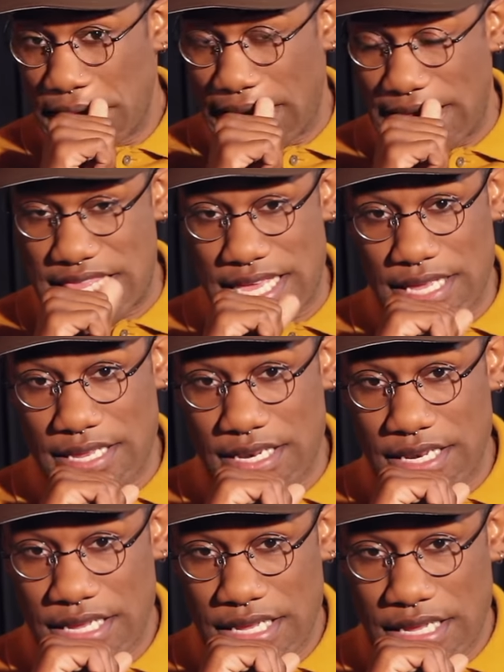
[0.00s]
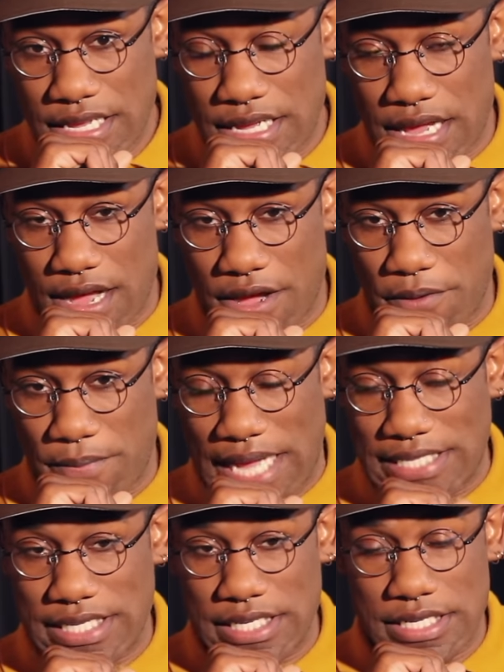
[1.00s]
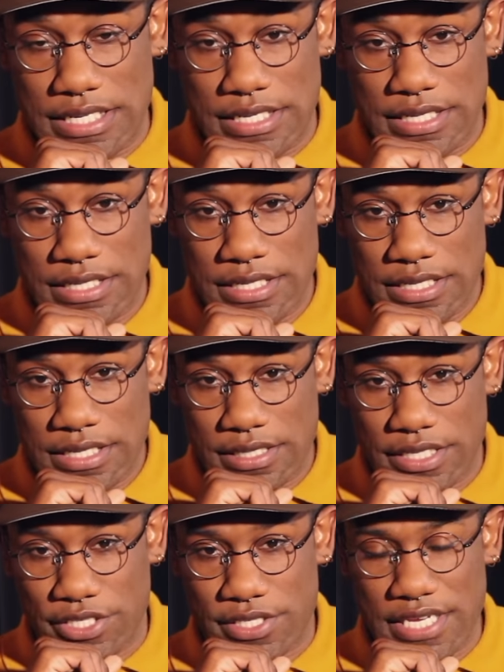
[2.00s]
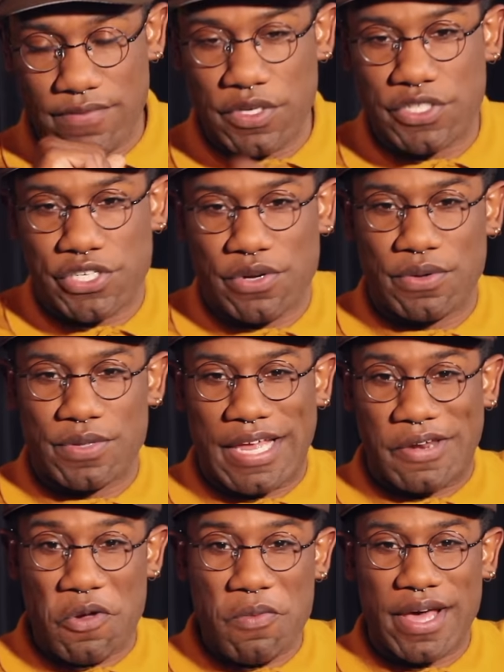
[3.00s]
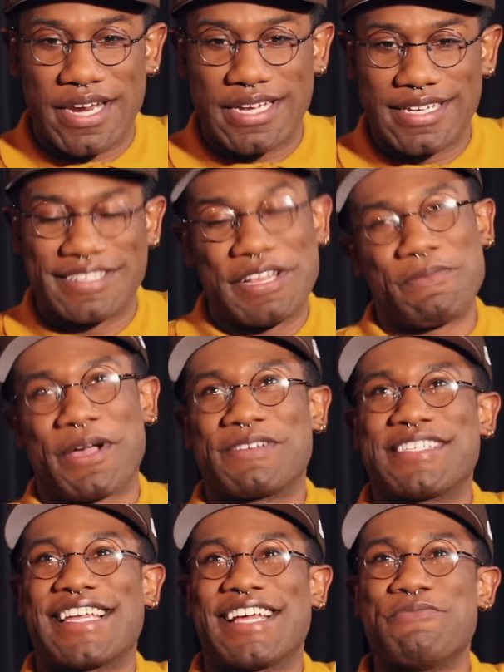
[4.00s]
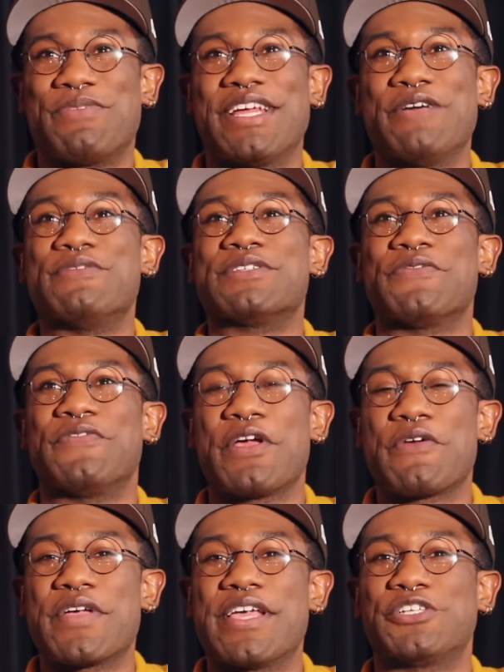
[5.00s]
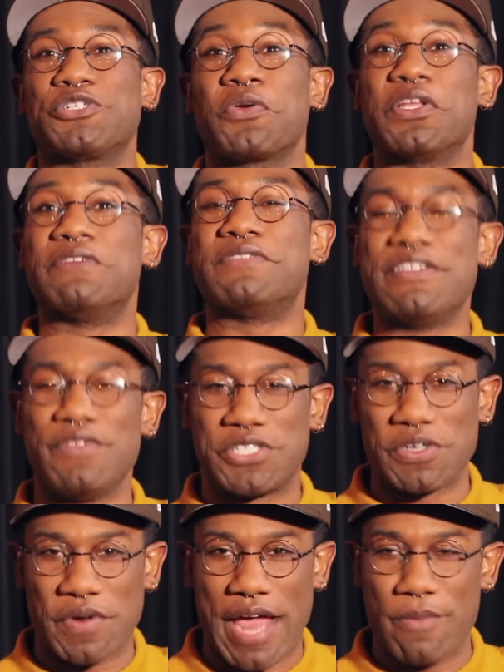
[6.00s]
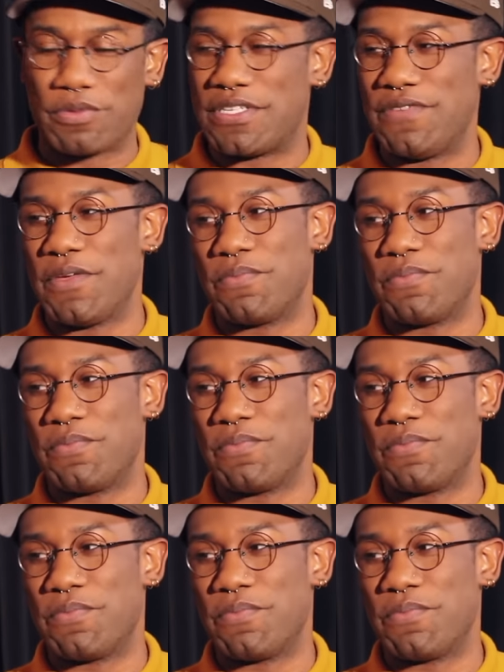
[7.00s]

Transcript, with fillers: And then I did this TV show that I'm not gonna say that, but it was a very short-lived TV show on Apple TV